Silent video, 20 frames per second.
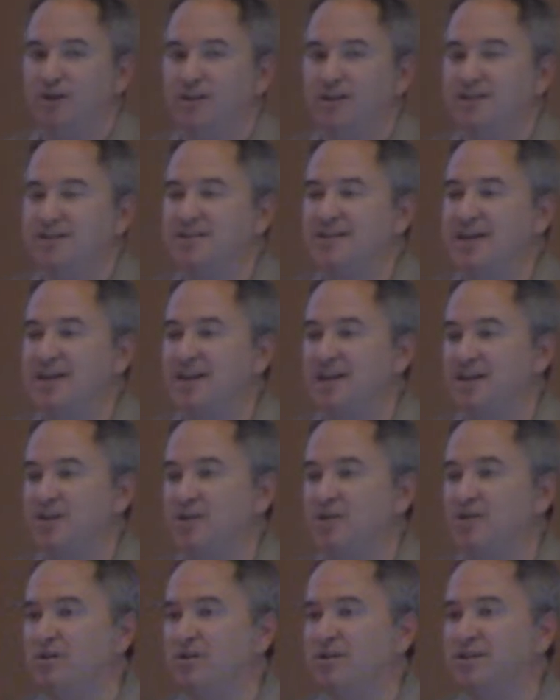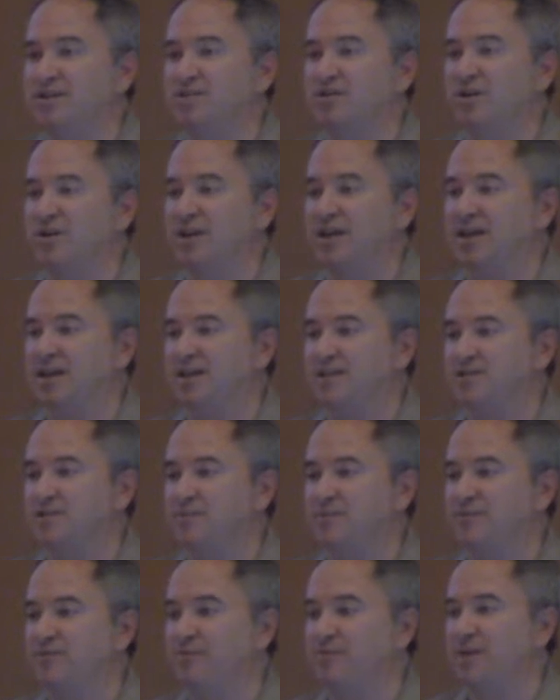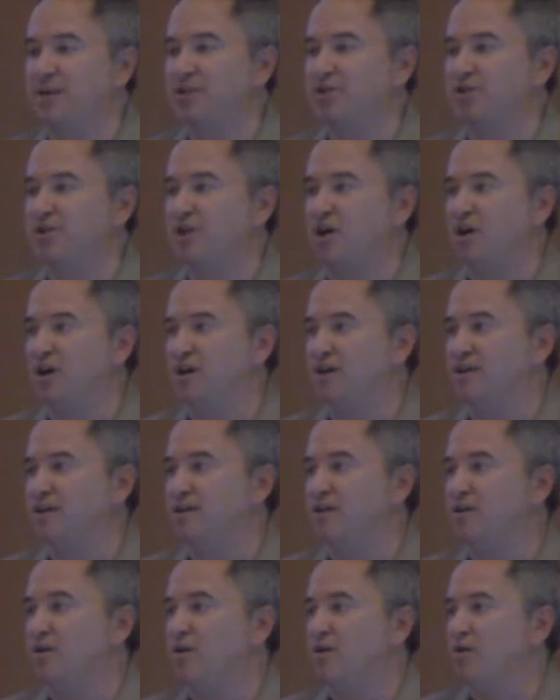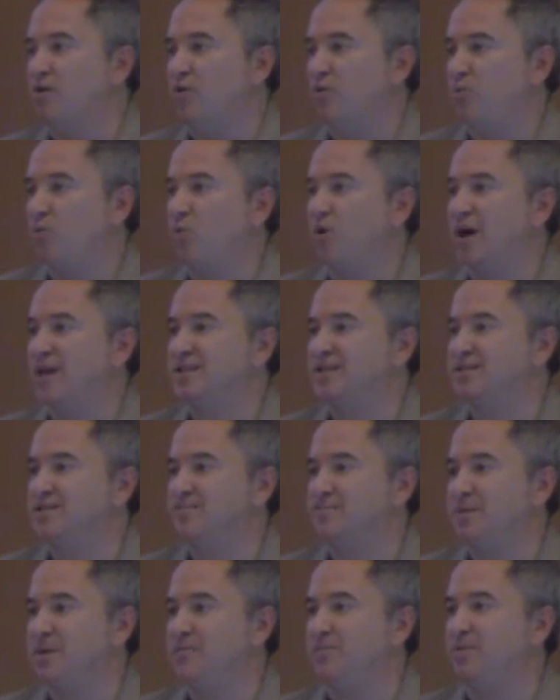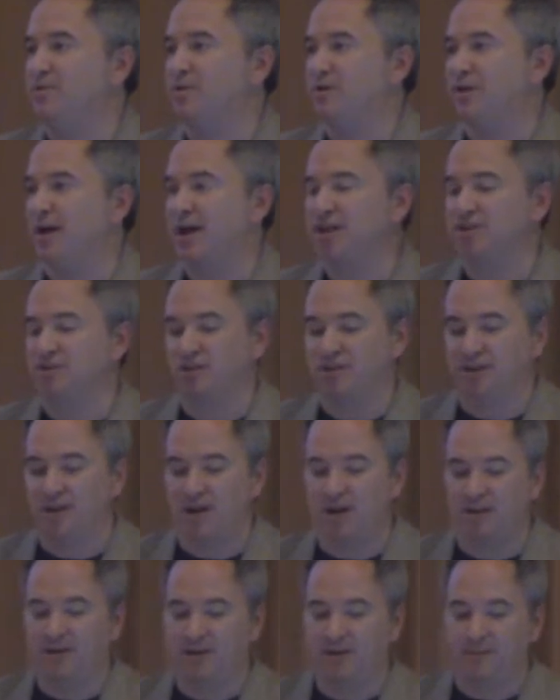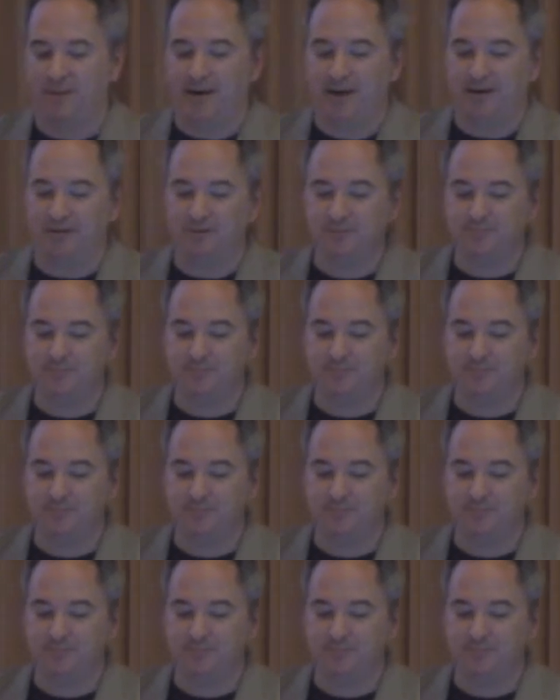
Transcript: at least anecdotally start getting some information on what people are actually calling about.